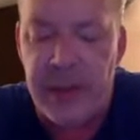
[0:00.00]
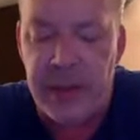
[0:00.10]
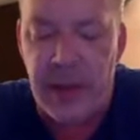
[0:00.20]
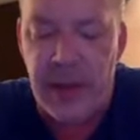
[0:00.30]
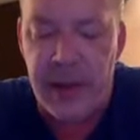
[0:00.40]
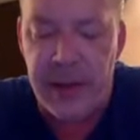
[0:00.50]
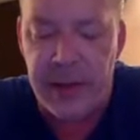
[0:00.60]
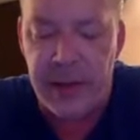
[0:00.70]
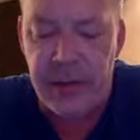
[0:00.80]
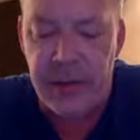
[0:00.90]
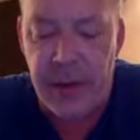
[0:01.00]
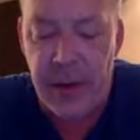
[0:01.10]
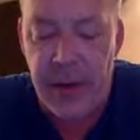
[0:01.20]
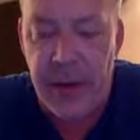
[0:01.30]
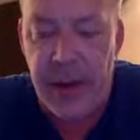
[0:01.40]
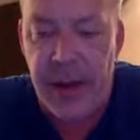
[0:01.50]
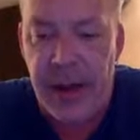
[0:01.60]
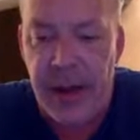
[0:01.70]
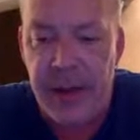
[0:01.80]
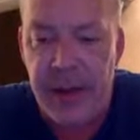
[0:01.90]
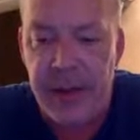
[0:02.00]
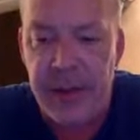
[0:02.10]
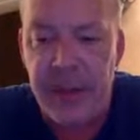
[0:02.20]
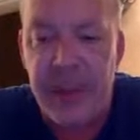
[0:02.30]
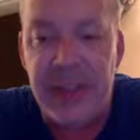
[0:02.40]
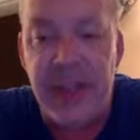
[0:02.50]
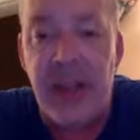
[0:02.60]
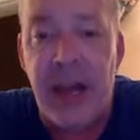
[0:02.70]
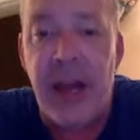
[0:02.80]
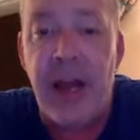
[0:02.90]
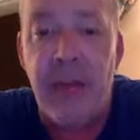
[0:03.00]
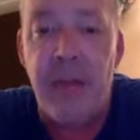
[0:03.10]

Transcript: sonnets is because I